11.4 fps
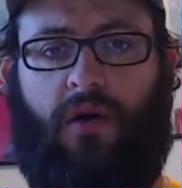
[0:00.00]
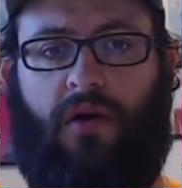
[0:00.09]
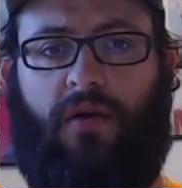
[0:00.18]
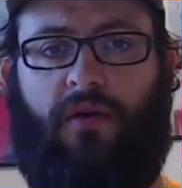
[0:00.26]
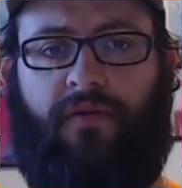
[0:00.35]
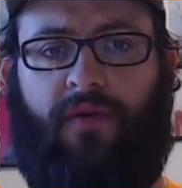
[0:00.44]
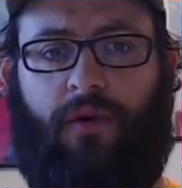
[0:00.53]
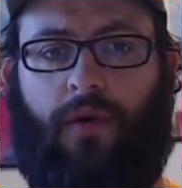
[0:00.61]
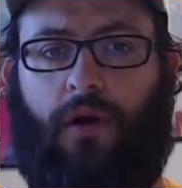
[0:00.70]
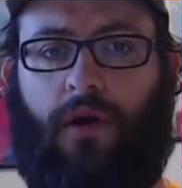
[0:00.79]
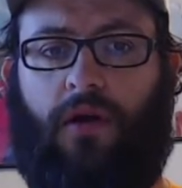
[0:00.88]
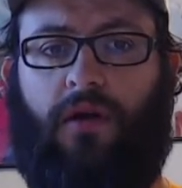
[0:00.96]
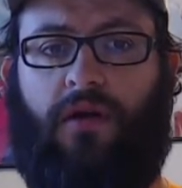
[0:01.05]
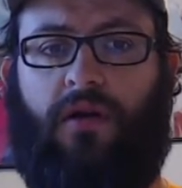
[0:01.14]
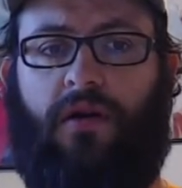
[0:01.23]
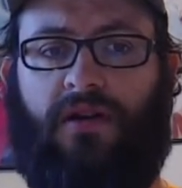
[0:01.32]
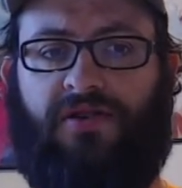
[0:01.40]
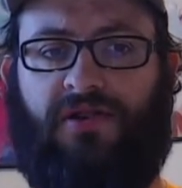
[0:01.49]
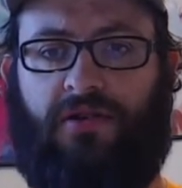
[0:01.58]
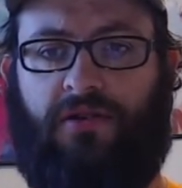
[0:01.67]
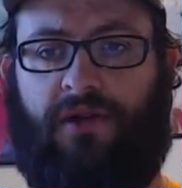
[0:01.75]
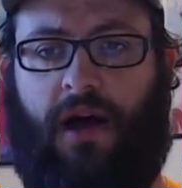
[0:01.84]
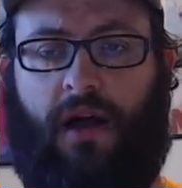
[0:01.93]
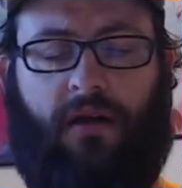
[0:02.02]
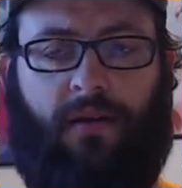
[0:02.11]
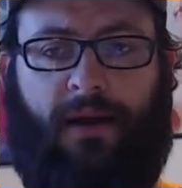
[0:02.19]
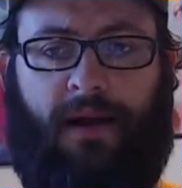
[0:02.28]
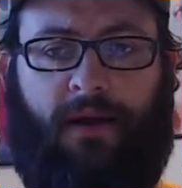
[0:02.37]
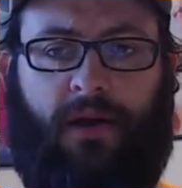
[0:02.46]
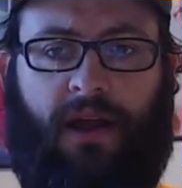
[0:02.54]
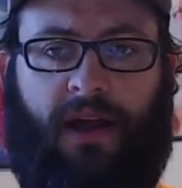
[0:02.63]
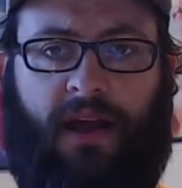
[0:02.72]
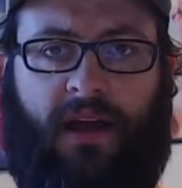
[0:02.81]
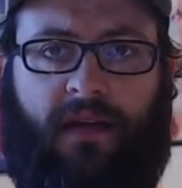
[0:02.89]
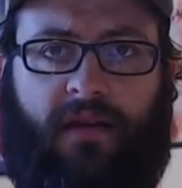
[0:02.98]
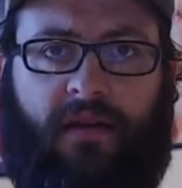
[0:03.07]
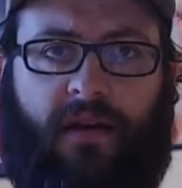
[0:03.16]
for a certain dollar amount and